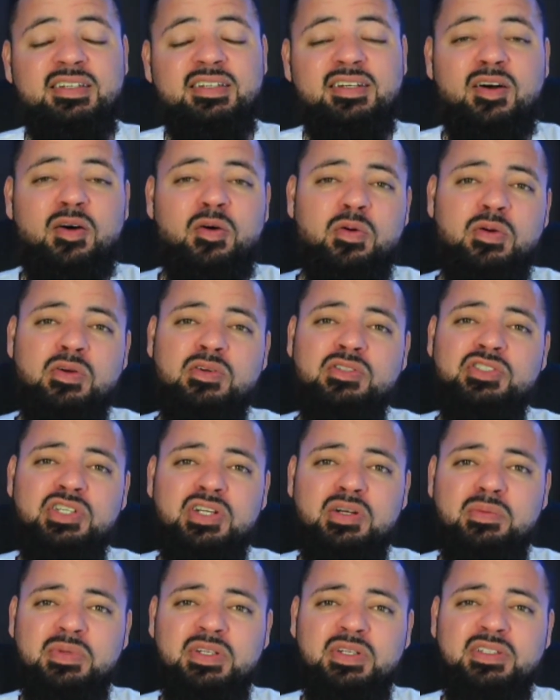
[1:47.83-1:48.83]
Older
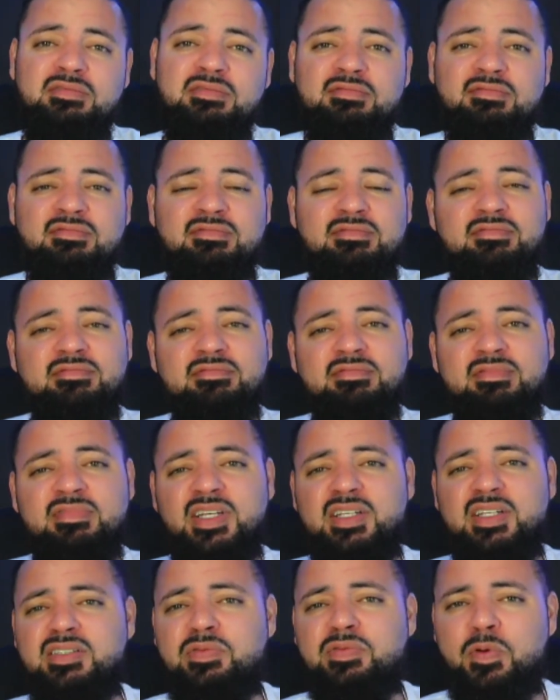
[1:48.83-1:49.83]
gentleman in
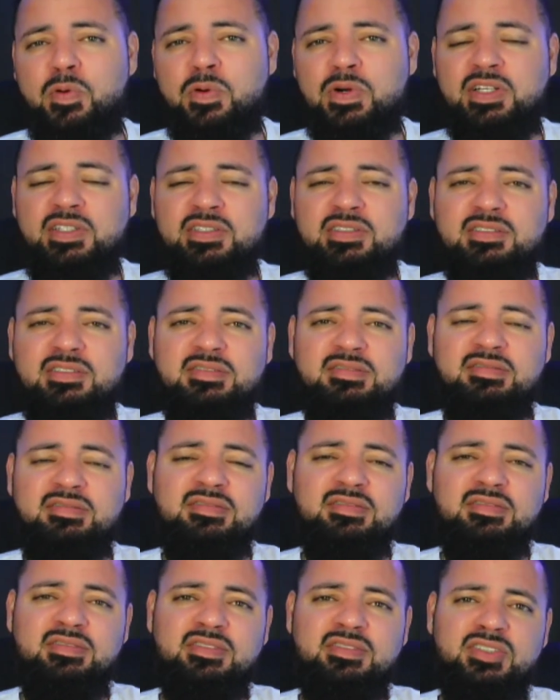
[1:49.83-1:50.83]
his 40s.
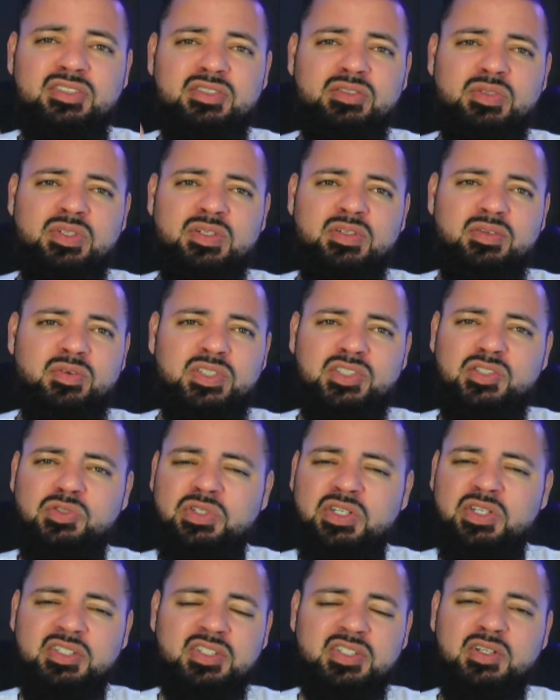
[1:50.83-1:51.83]
She was what, what two
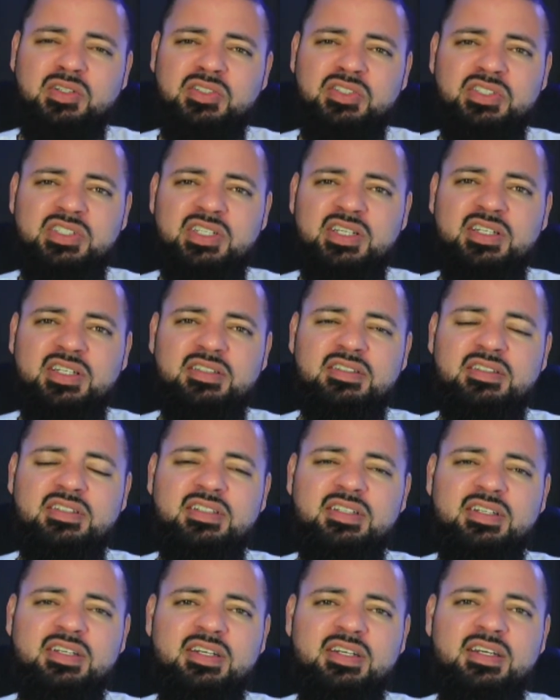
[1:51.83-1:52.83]
years ago, she said?
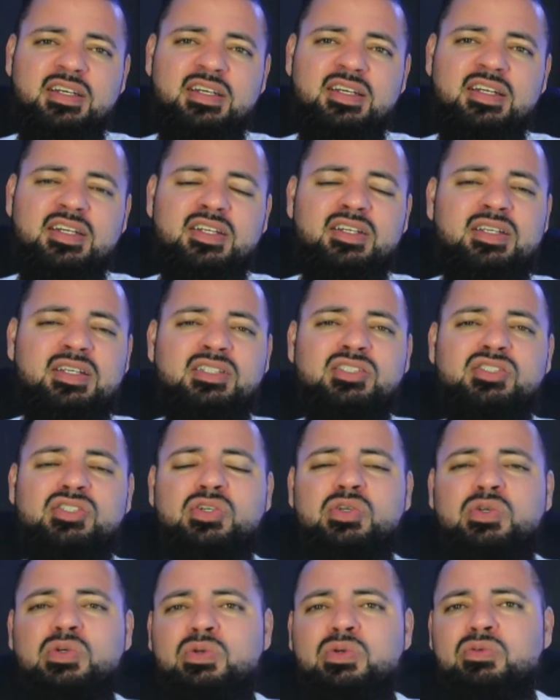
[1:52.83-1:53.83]
This
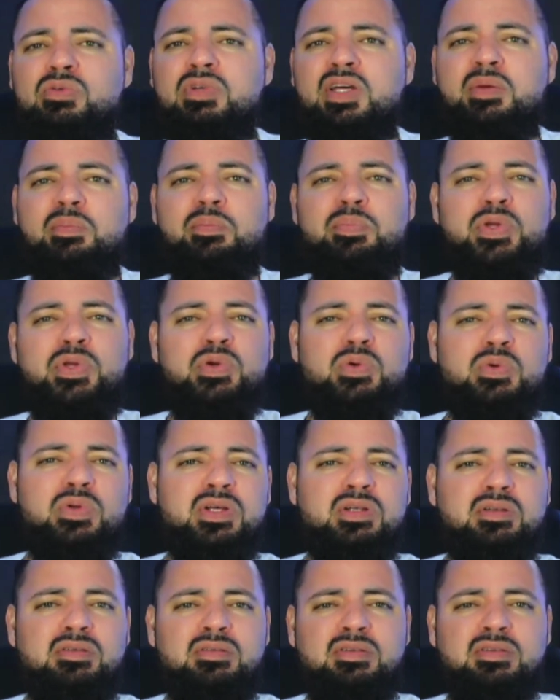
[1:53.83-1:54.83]
dude
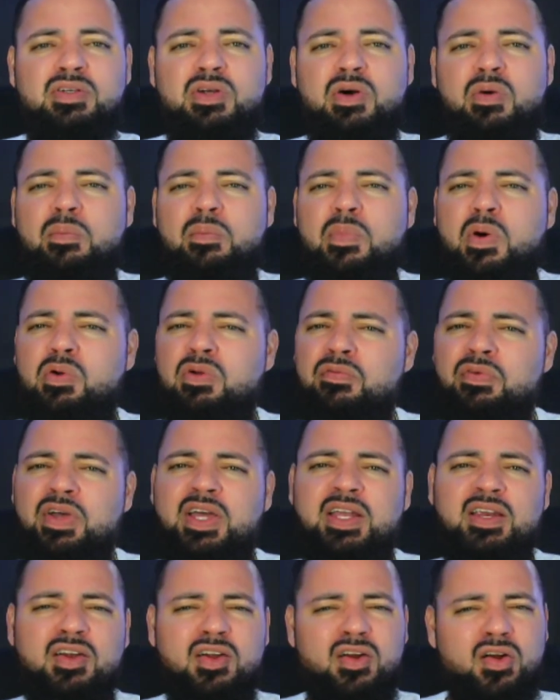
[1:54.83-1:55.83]
imputed, you know,
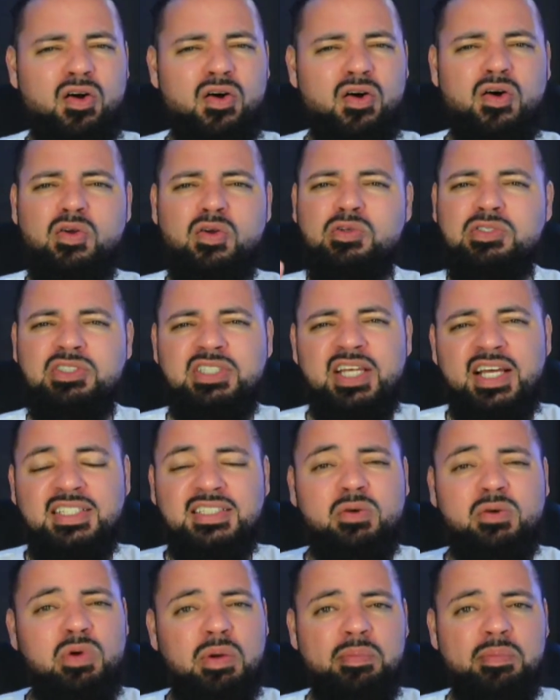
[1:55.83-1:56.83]
motivated her. All those things
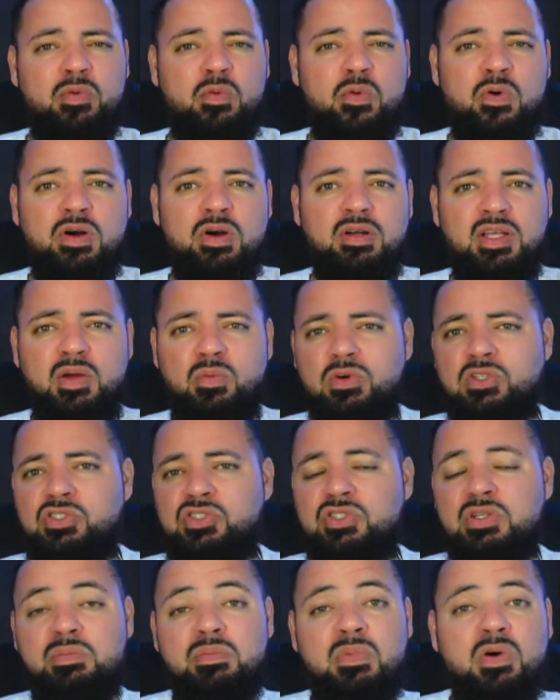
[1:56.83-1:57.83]
that women want. They want you
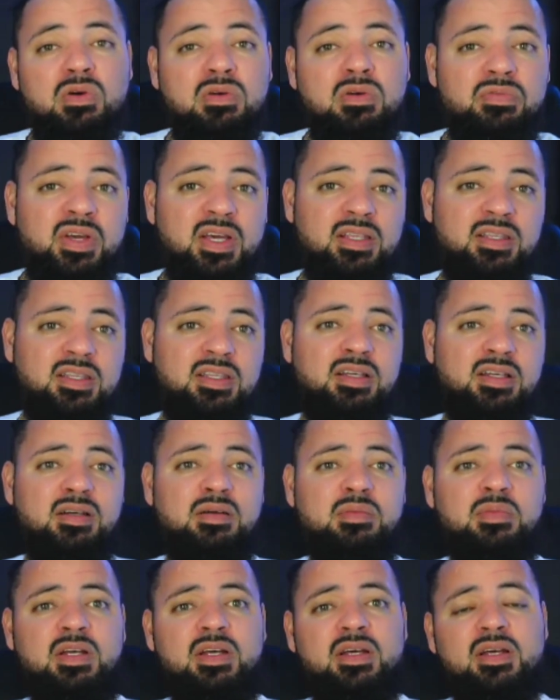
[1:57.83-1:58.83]
to motivate
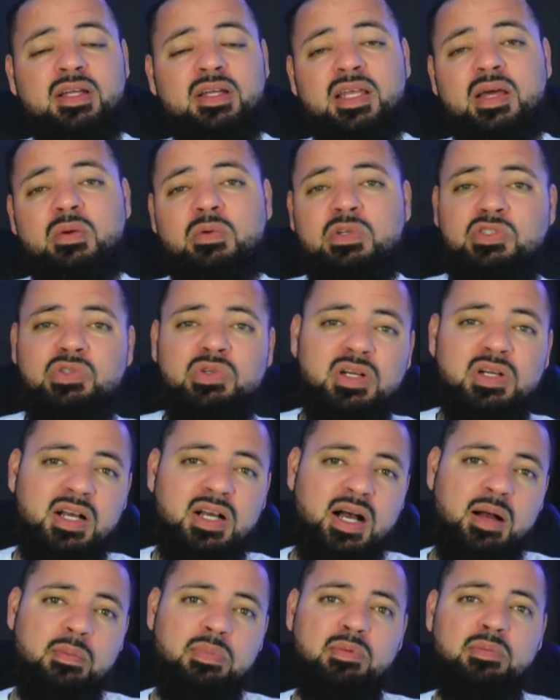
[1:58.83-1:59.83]
them. They want you to
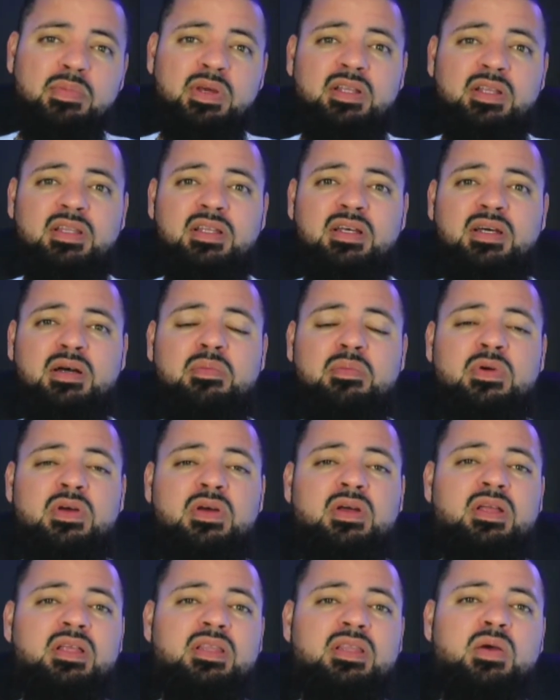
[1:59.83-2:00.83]
compliment them.
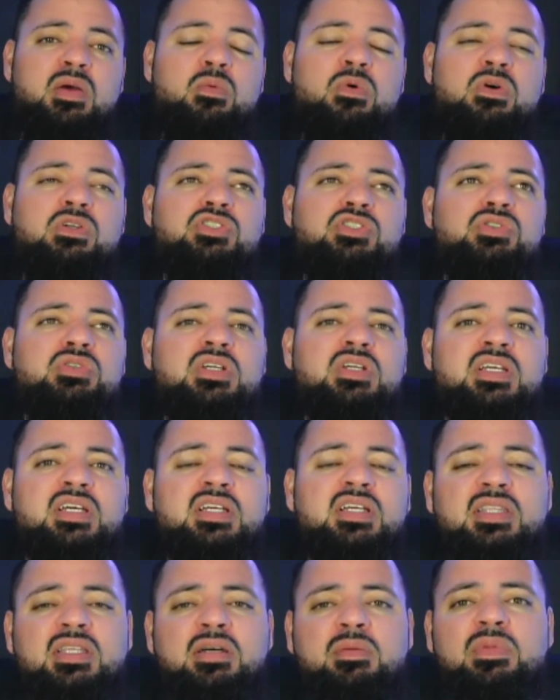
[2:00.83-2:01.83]
They want you to
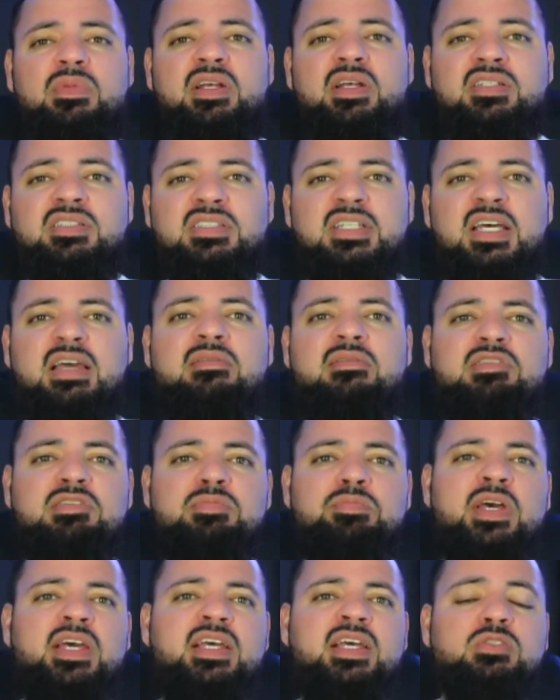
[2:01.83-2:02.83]
get them in a safe
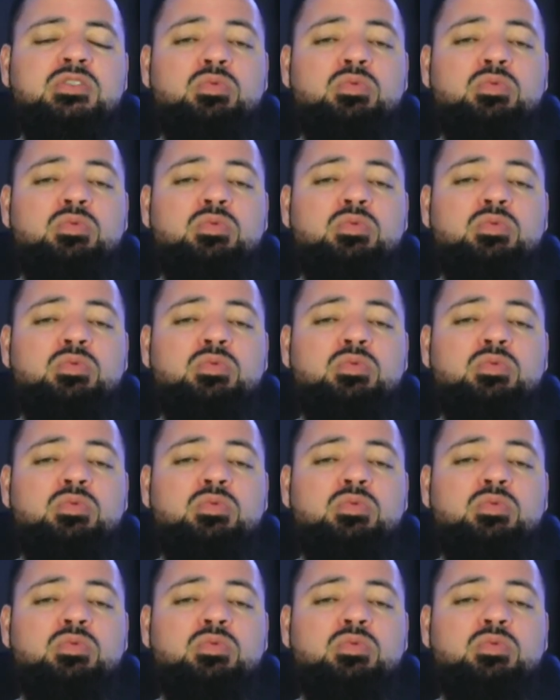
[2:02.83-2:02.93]
space